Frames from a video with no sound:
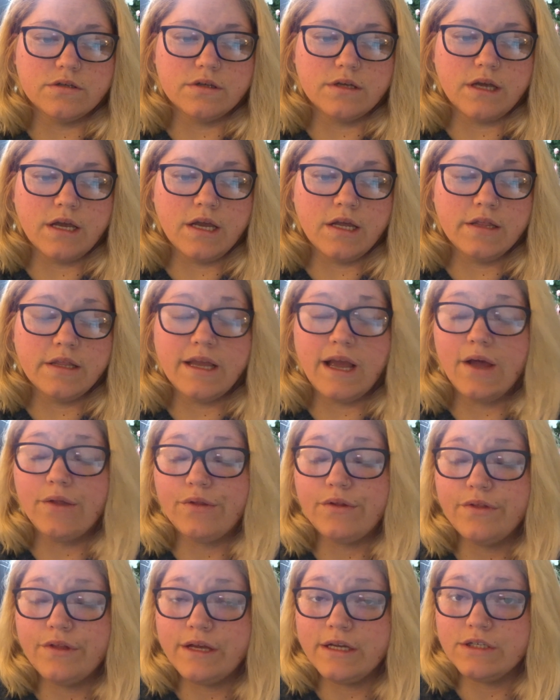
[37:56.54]
And the
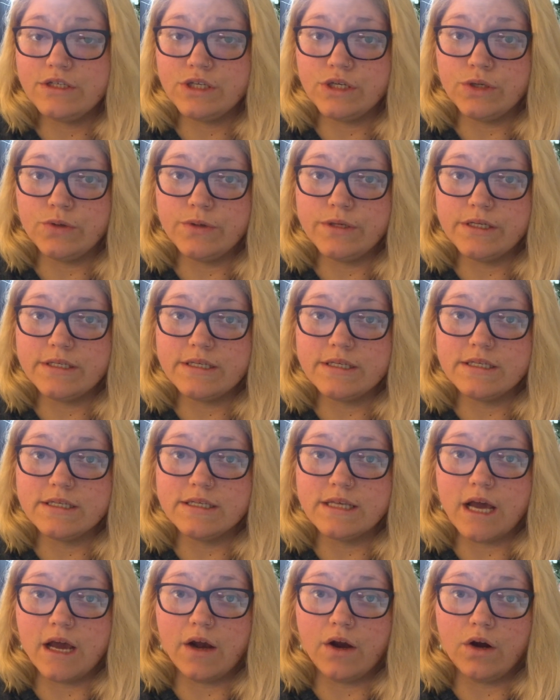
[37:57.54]
other thing too is is
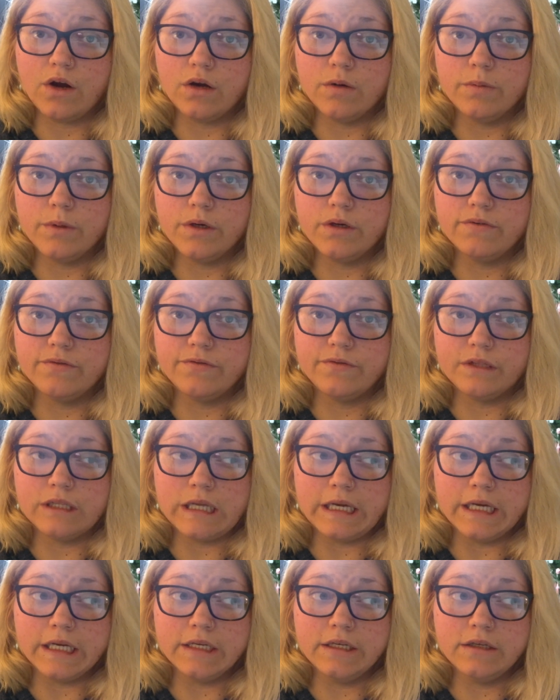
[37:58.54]
that Herbert
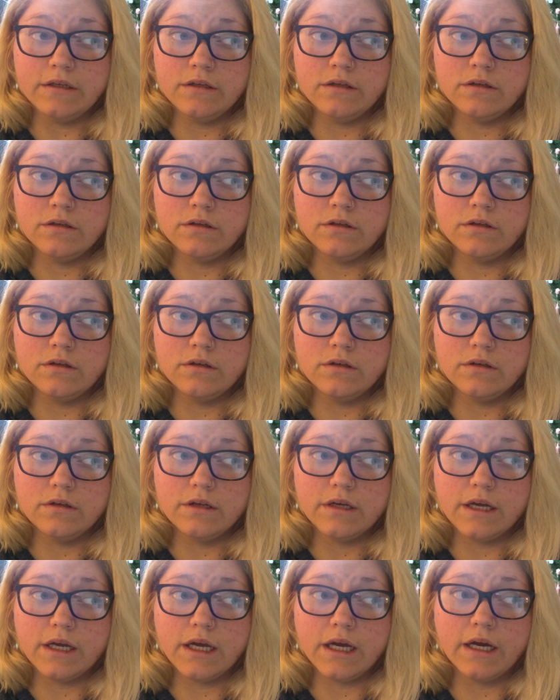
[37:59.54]
fled
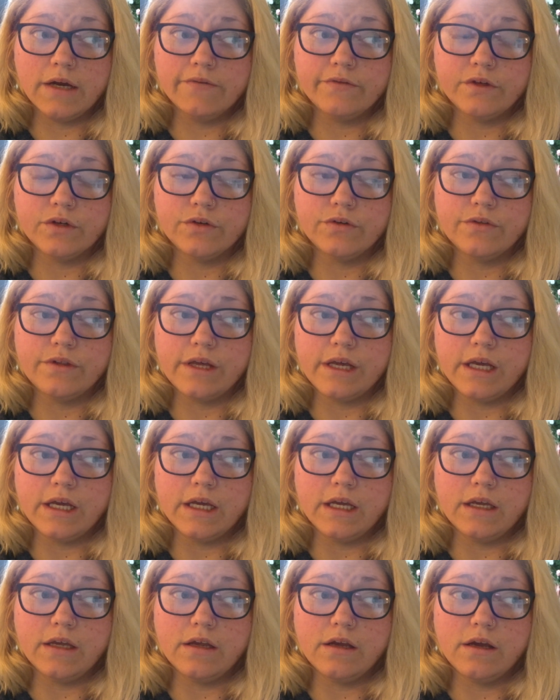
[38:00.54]
after
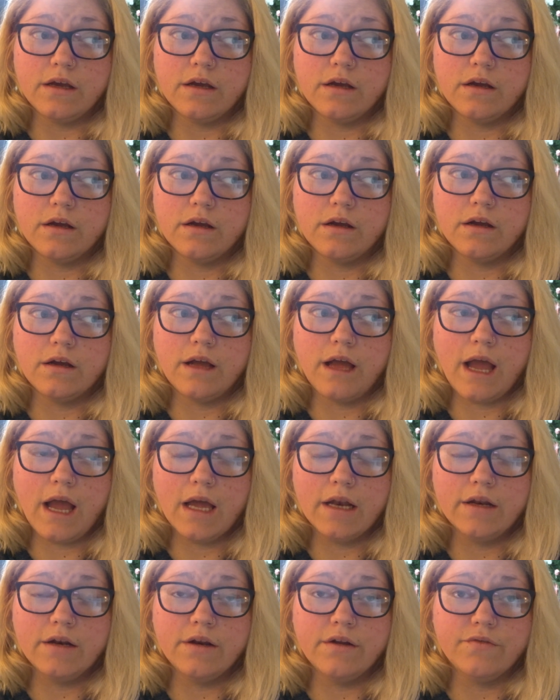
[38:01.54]
they
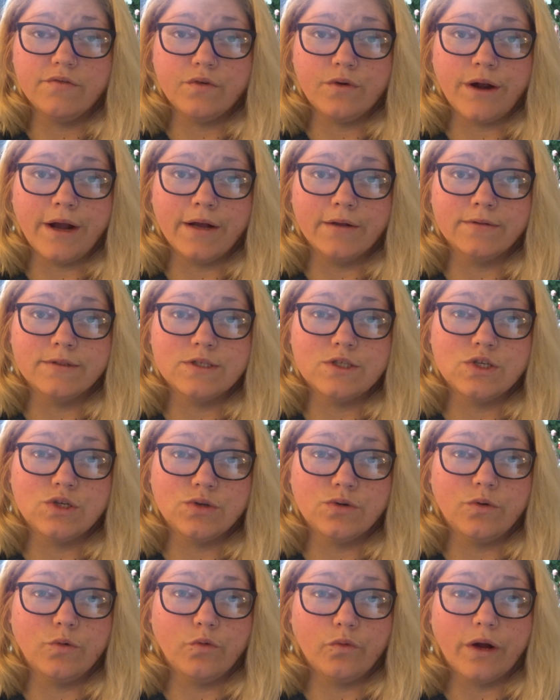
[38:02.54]
had enough grounds
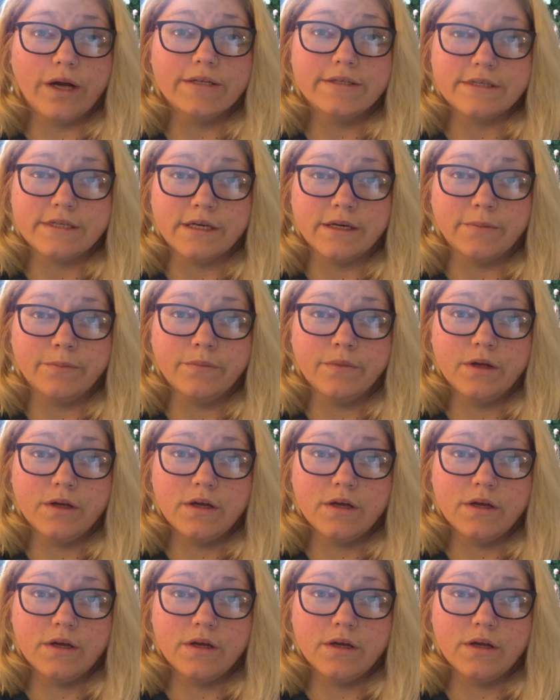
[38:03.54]
to arrest him.